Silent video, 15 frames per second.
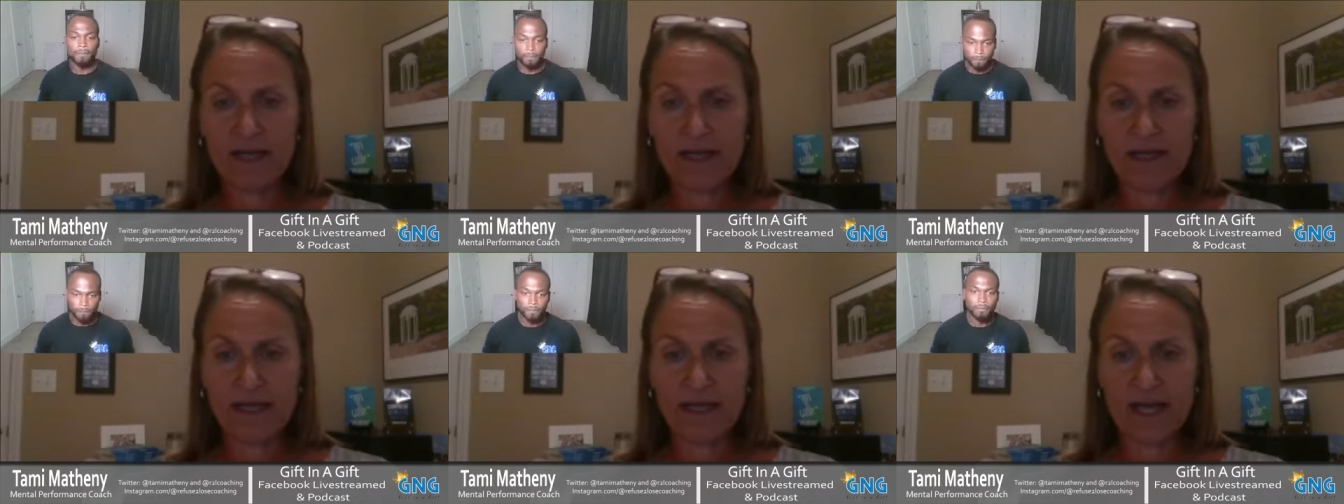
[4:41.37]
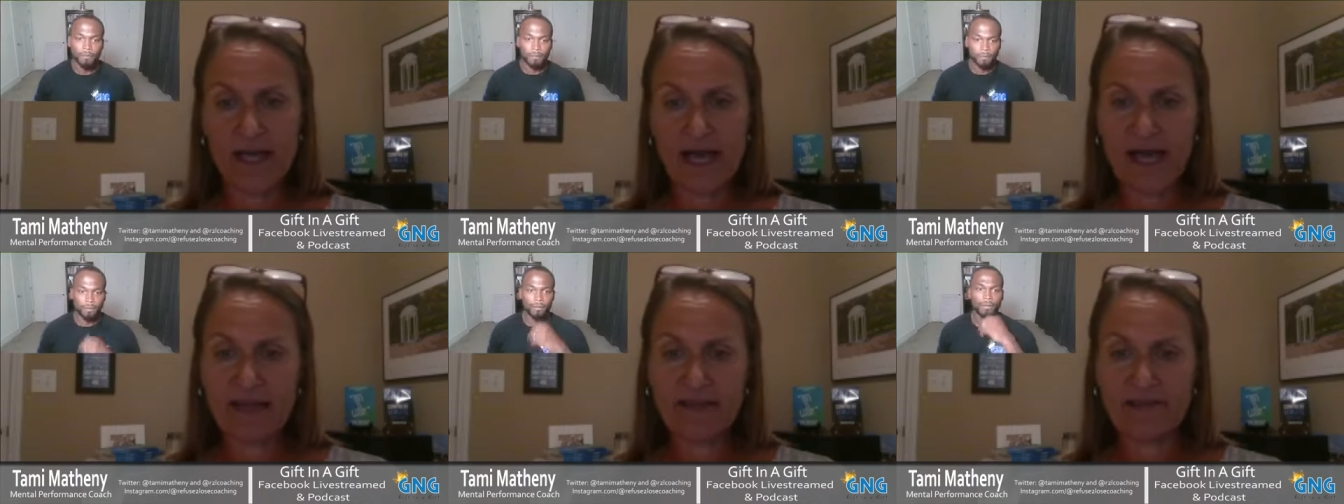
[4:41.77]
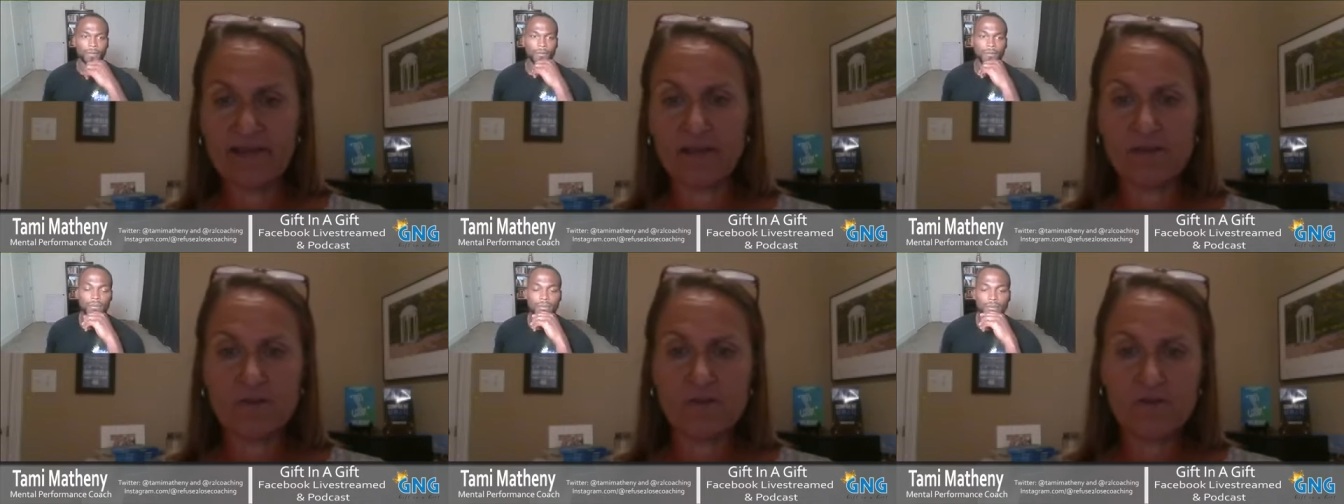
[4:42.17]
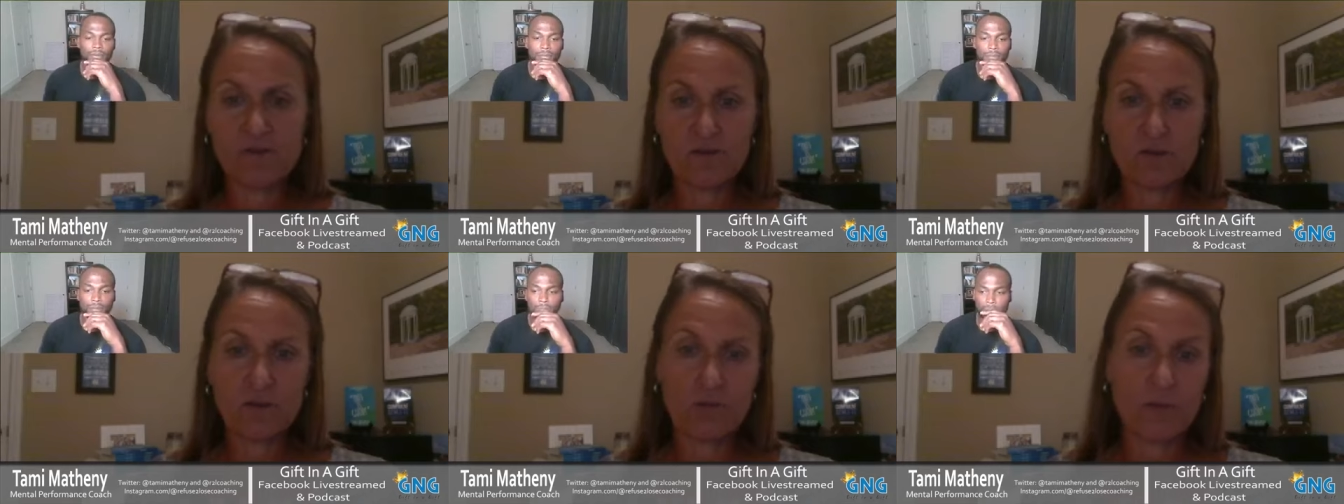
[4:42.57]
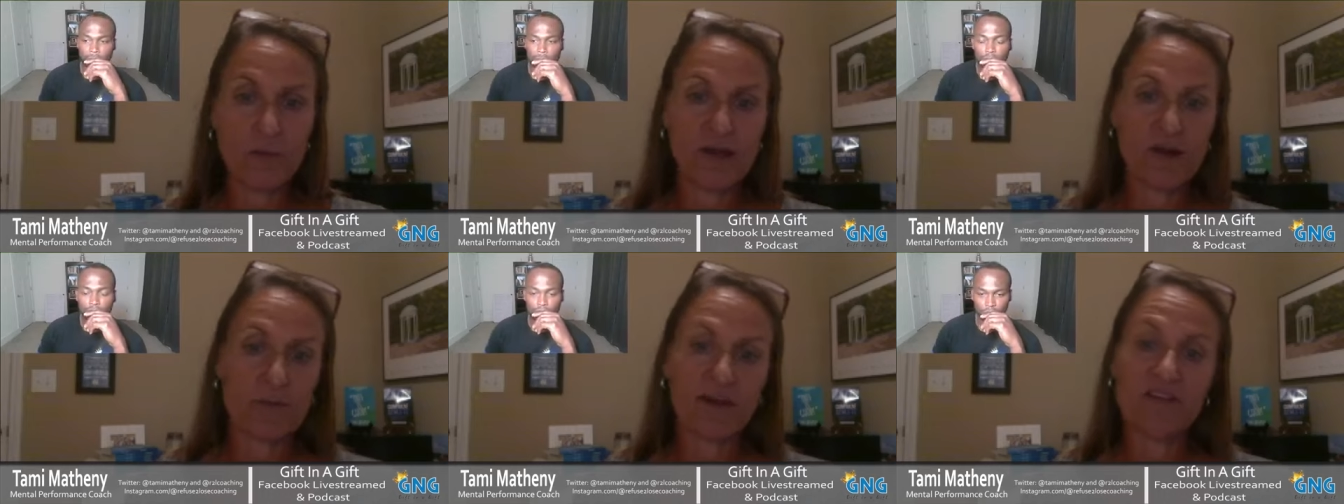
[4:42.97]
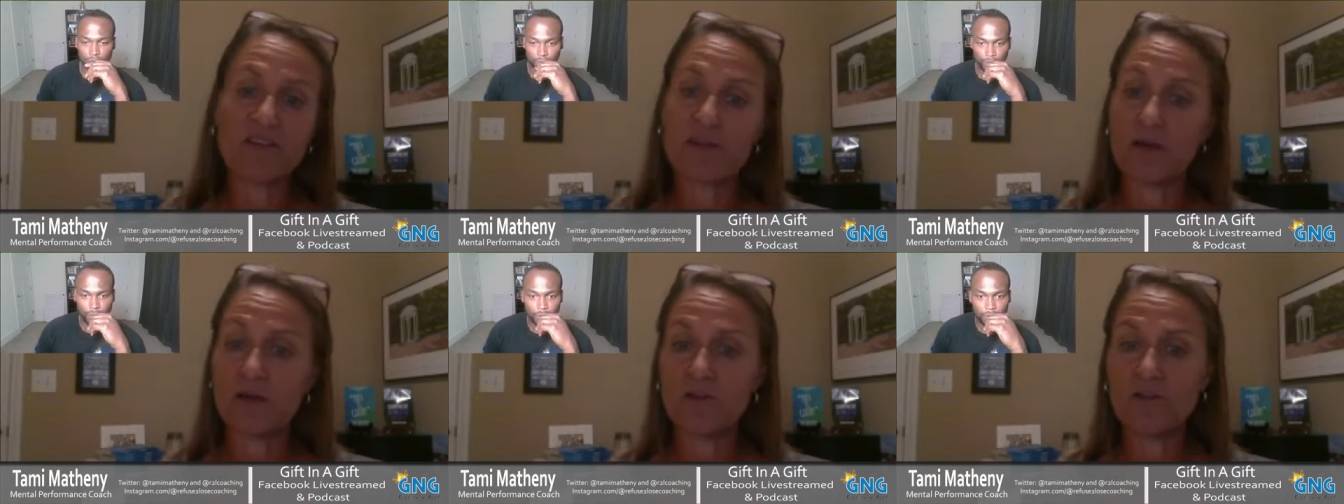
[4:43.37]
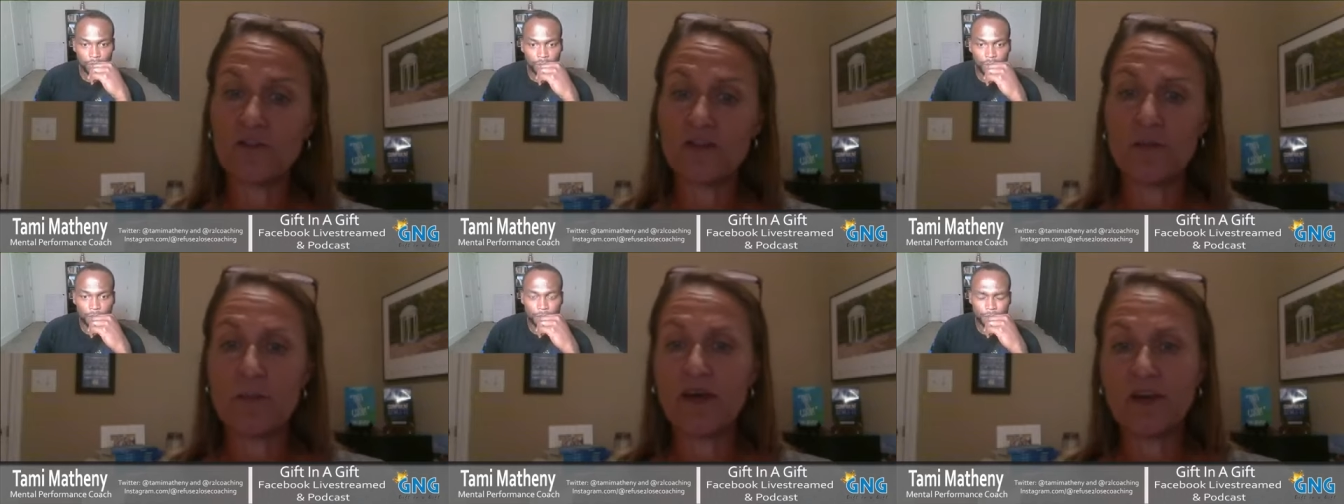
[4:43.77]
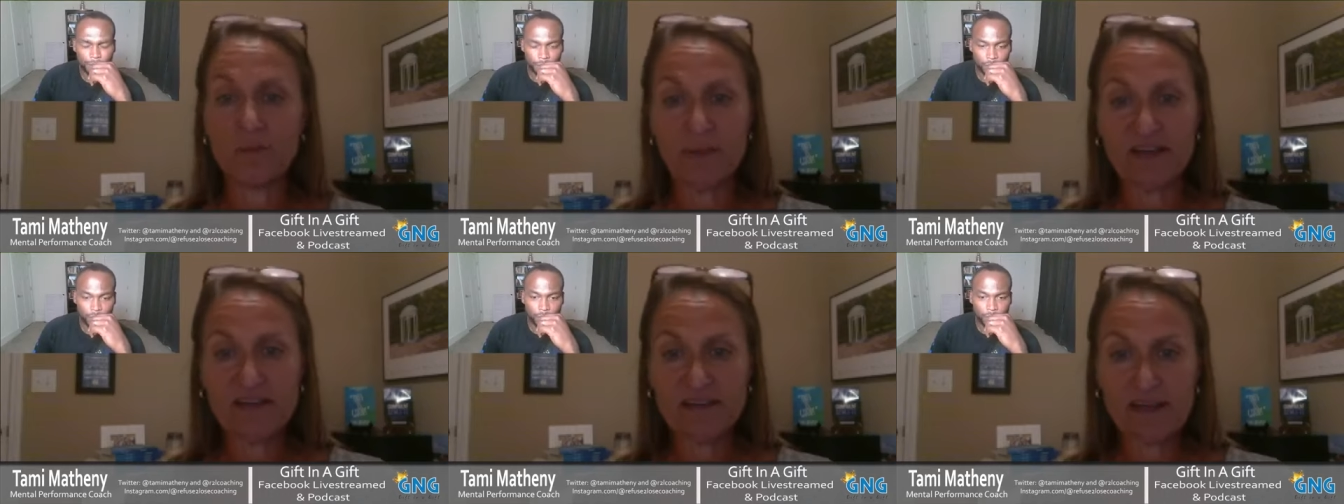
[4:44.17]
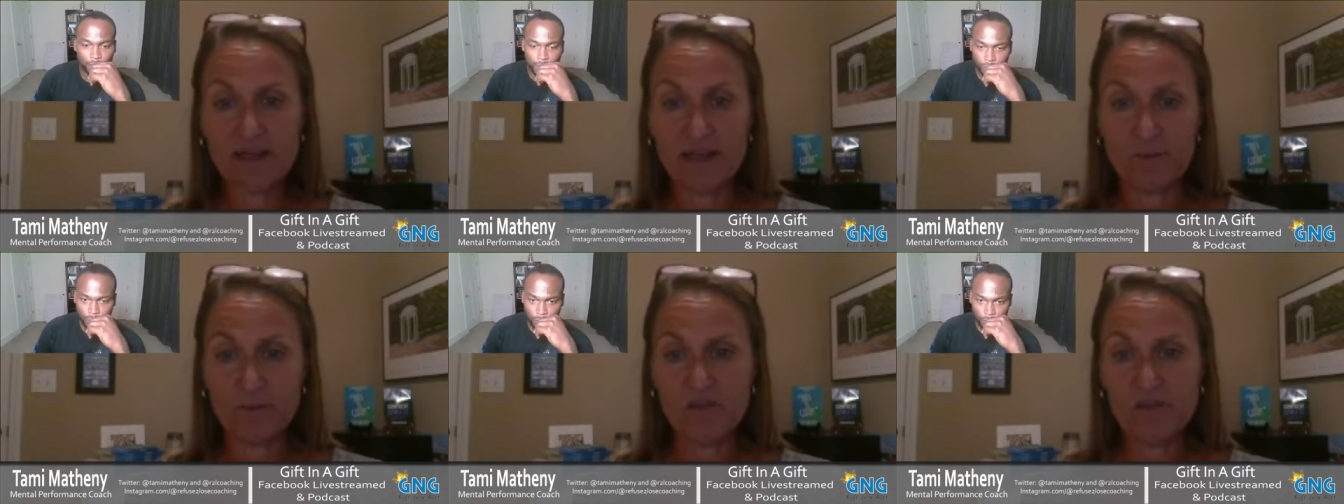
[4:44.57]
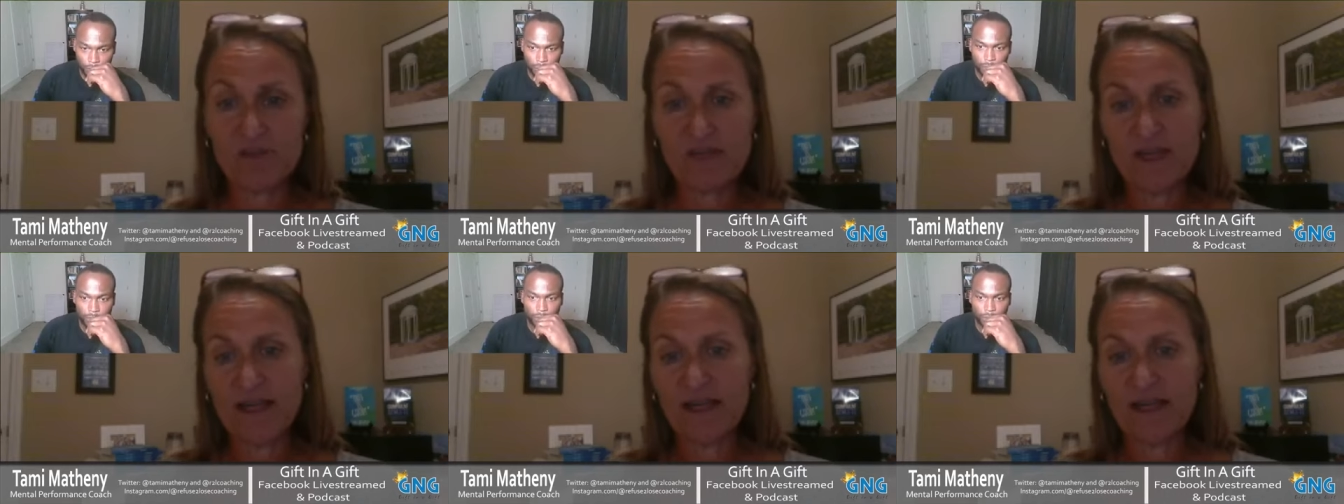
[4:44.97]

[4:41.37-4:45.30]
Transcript: And I did it to better myself and to better my teams.